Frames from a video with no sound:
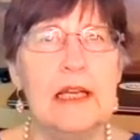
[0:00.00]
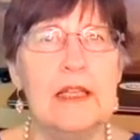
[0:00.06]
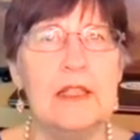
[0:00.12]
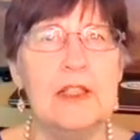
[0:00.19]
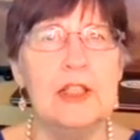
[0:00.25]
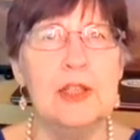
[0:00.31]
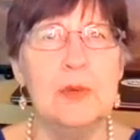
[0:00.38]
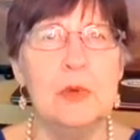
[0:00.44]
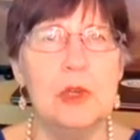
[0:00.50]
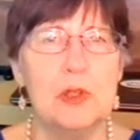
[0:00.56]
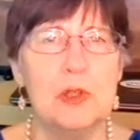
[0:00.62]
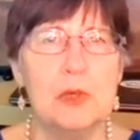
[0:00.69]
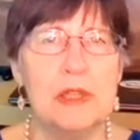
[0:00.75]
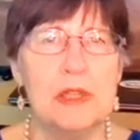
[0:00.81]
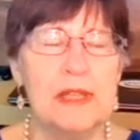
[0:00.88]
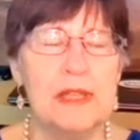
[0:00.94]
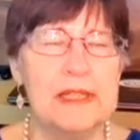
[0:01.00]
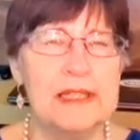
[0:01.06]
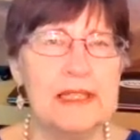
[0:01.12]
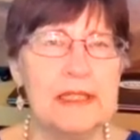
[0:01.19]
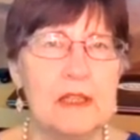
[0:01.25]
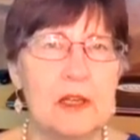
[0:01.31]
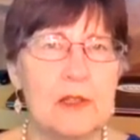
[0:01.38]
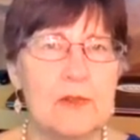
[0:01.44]
she worked with us
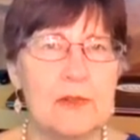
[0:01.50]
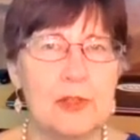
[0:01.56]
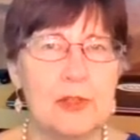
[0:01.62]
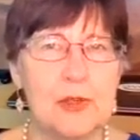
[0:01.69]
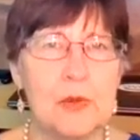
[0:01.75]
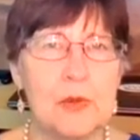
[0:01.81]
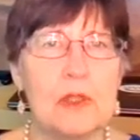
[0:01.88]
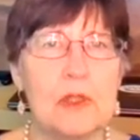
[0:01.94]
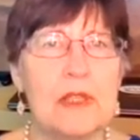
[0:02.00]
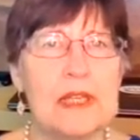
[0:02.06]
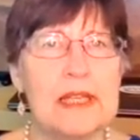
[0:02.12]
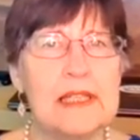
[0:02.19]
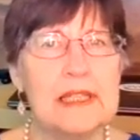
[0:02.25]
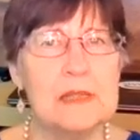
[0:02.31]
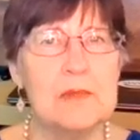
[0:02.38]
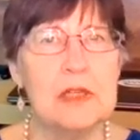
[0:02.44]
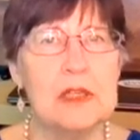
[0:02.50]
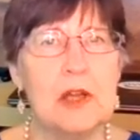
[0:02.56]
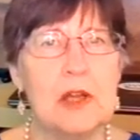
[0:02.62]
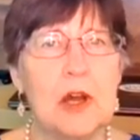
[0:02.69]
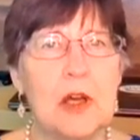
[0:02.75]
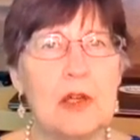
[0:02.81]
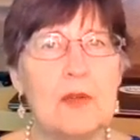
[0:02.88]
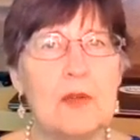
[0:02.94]
in our virtual exhibit
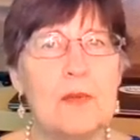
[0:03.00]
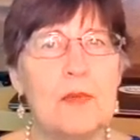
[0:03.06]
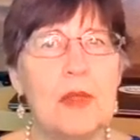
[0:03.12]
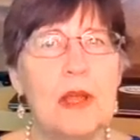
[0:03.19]
hall.